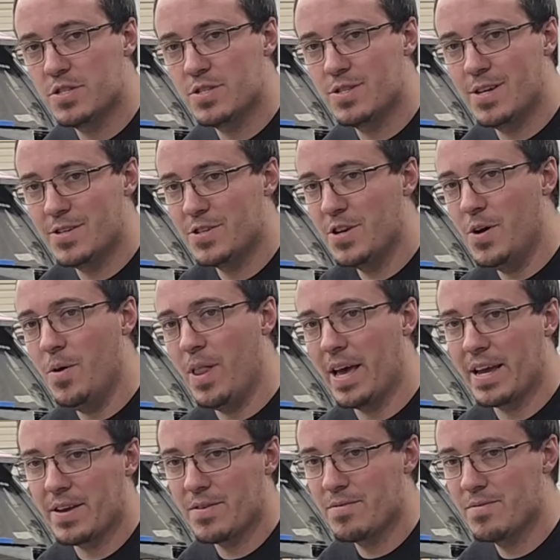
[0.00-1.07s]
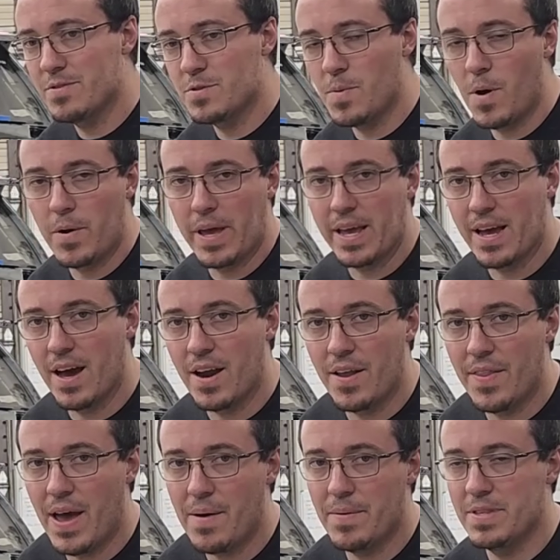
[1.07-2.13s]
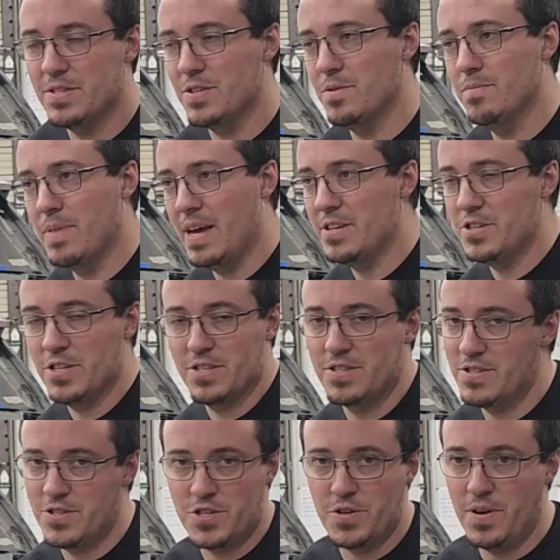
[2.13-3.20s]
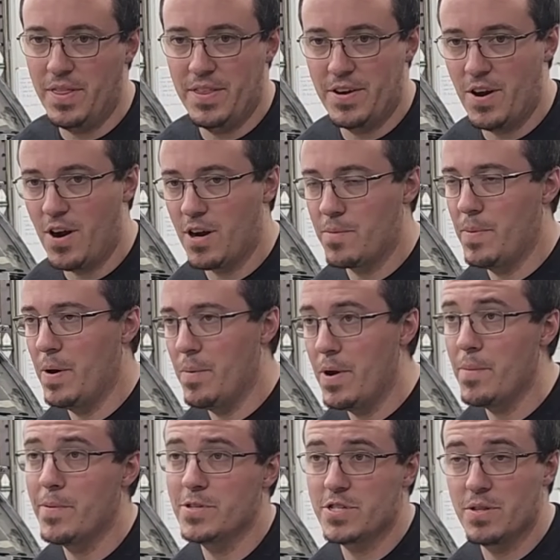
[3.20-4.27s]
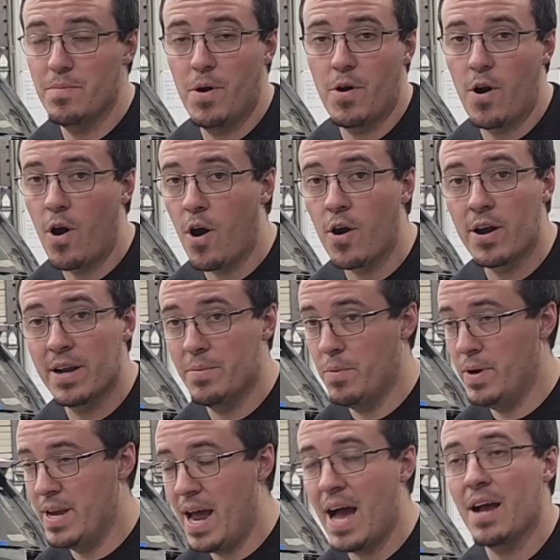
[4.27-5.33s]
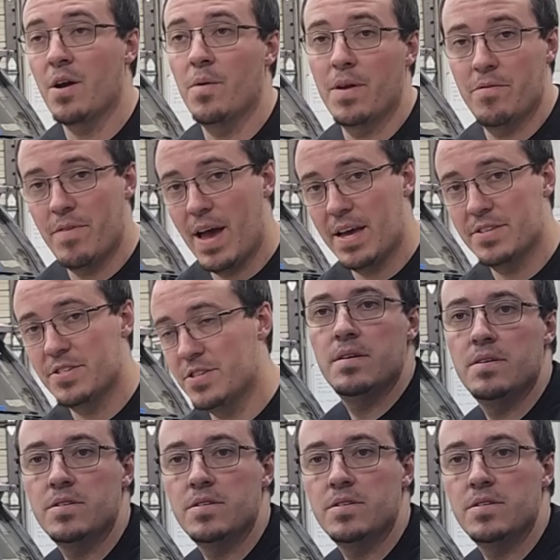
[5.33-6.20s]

There's no like smoking gun on that one, so that's just shooting in the dark, but we were pushing the motor hard and it would not go any faster.